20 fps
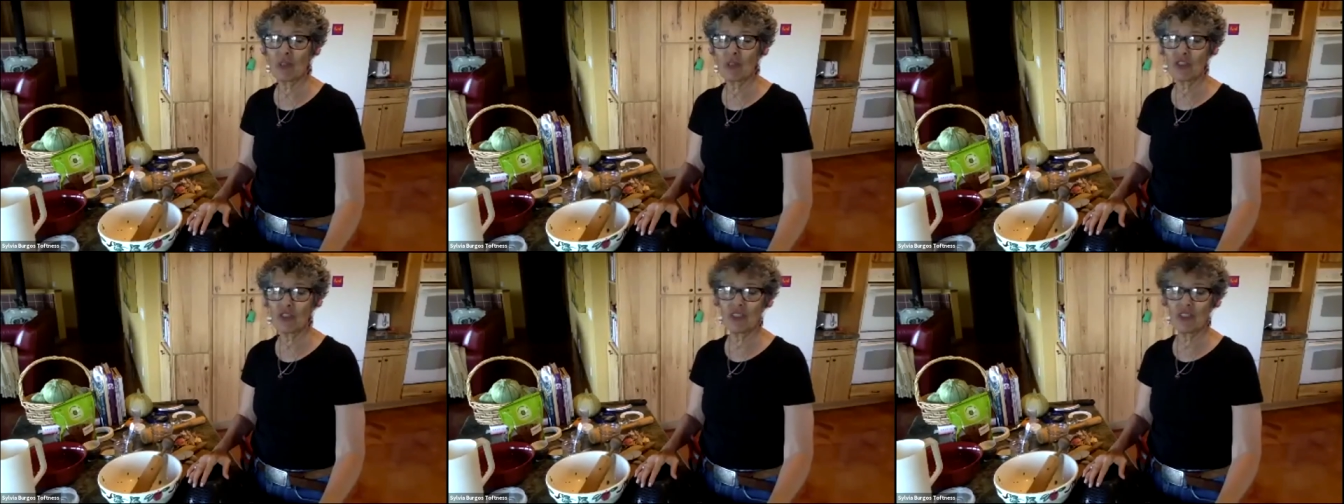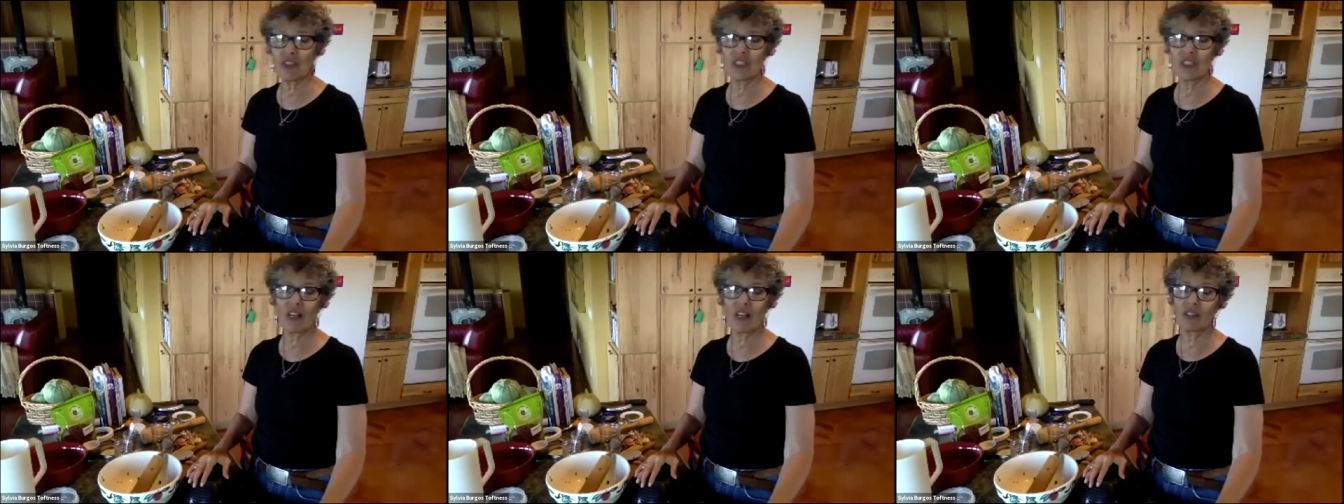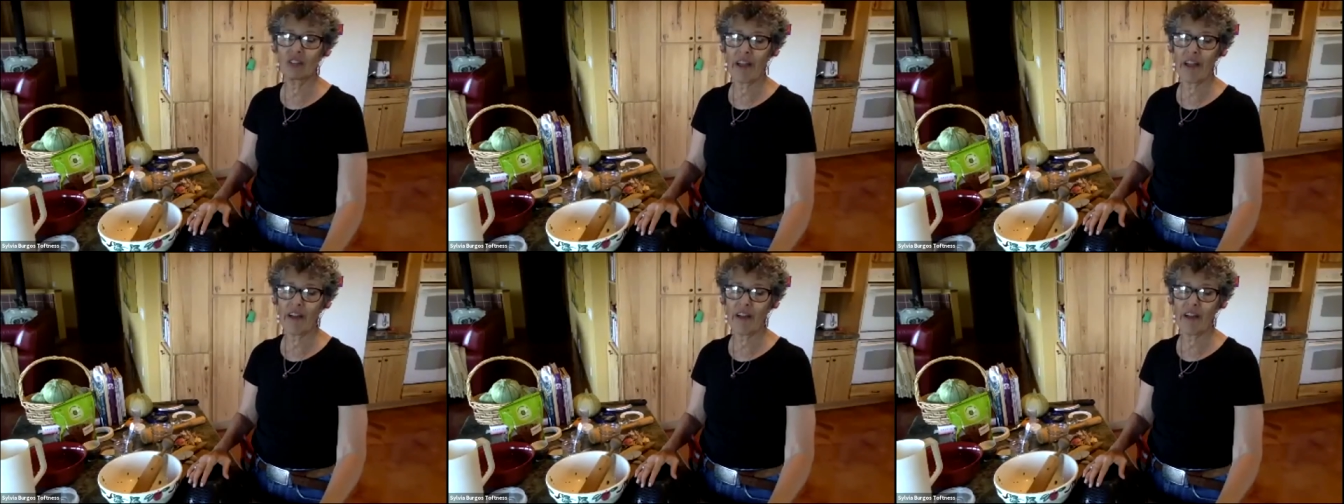you'll
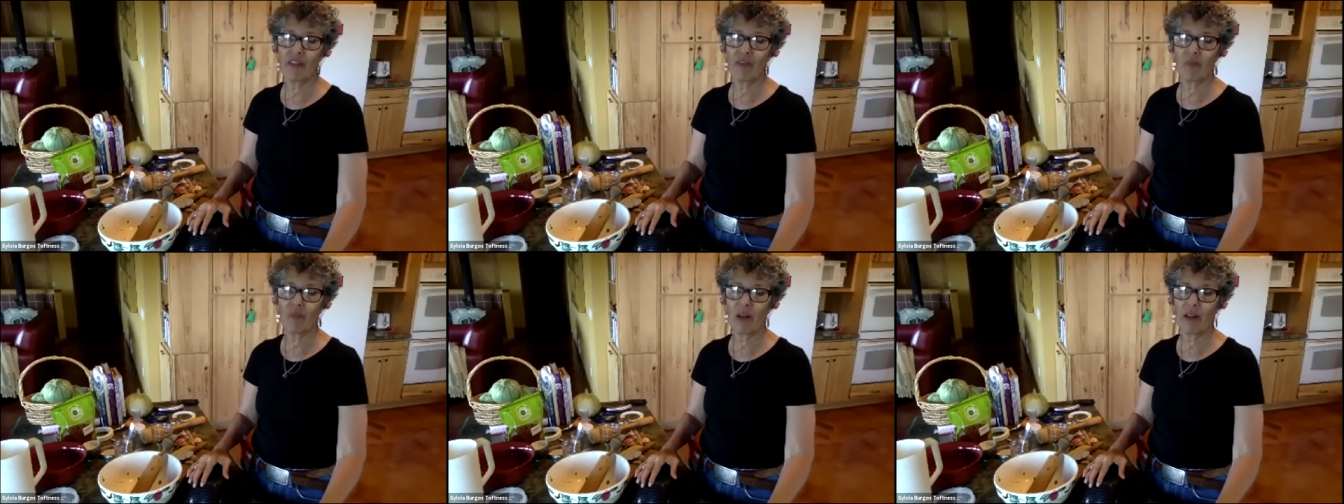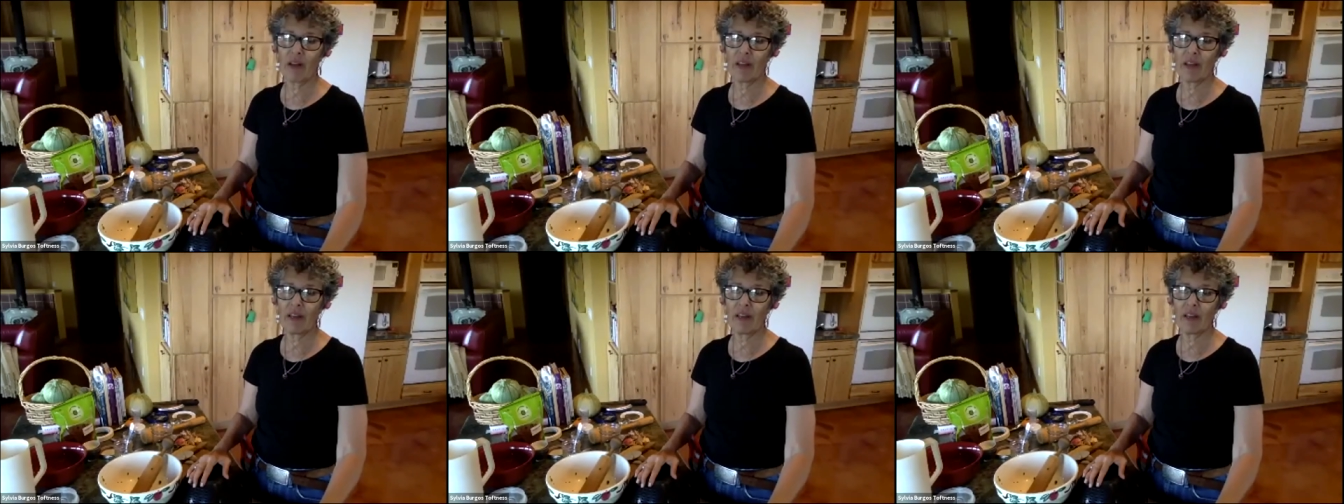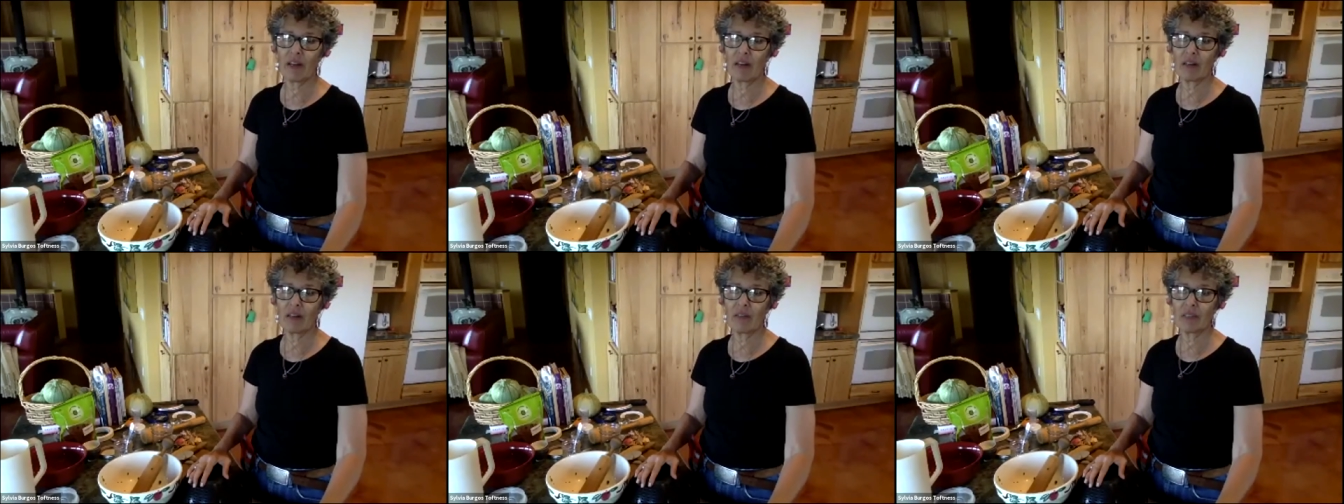have my
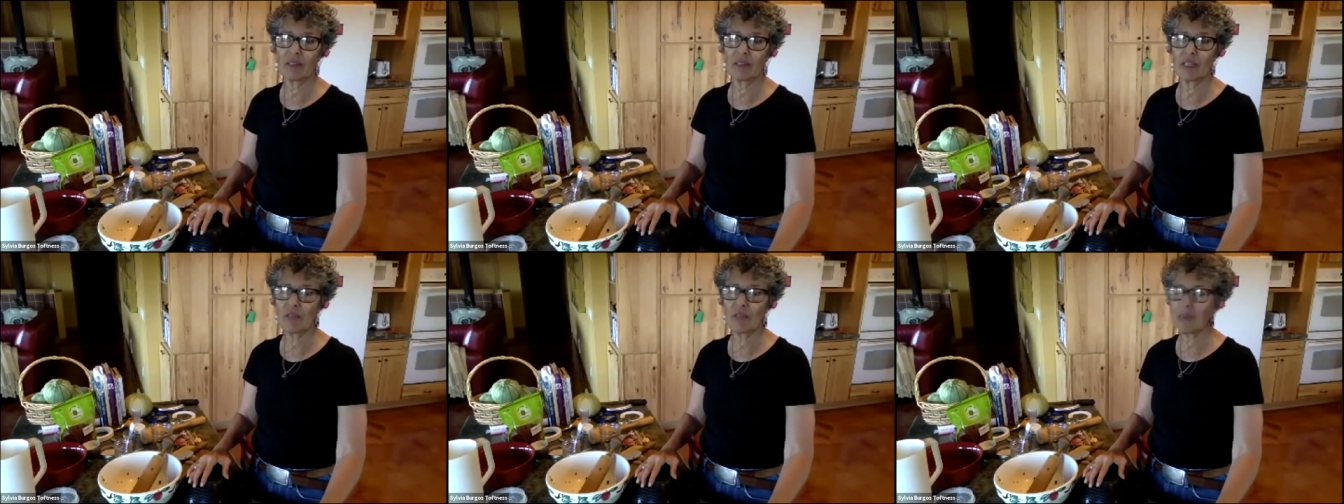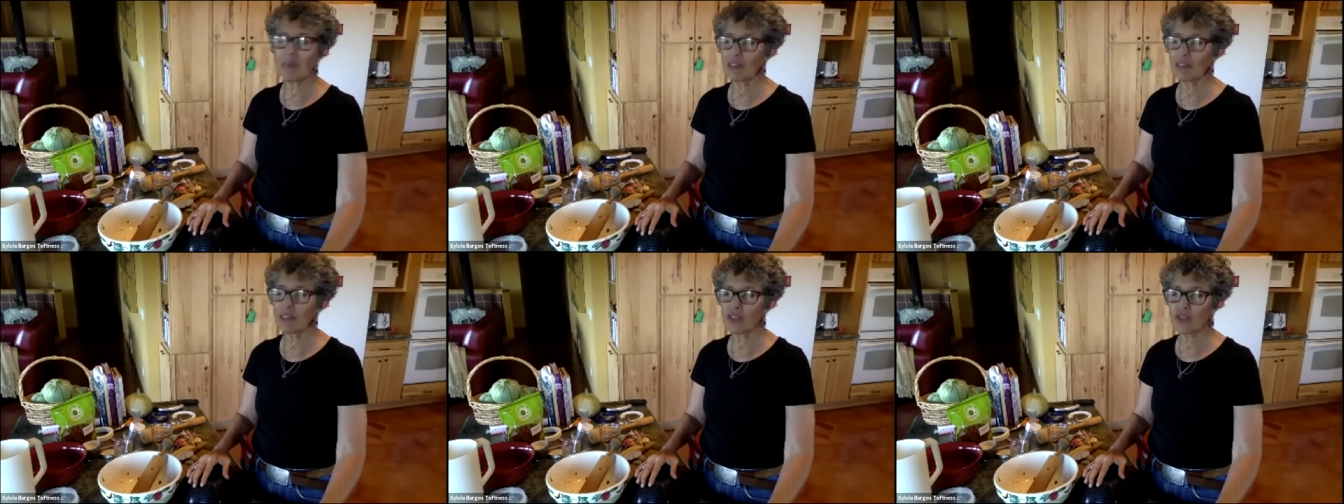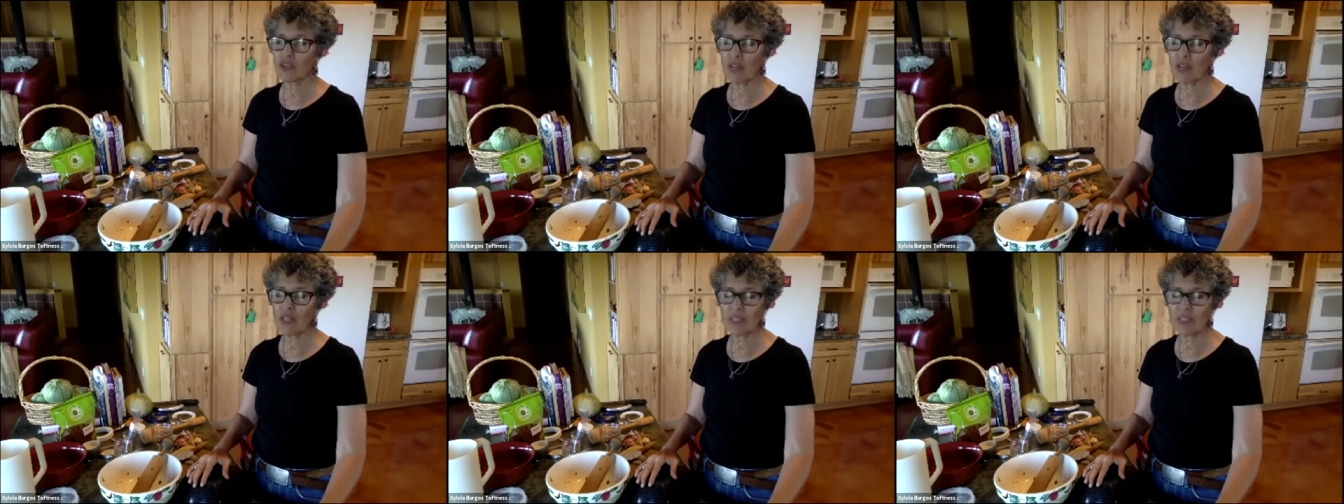email
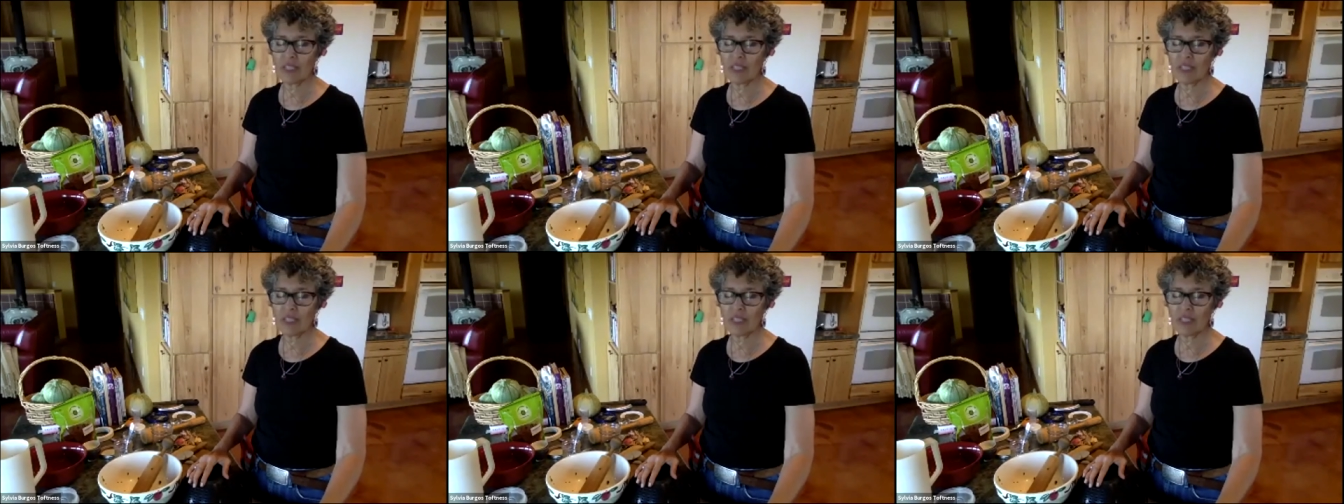address.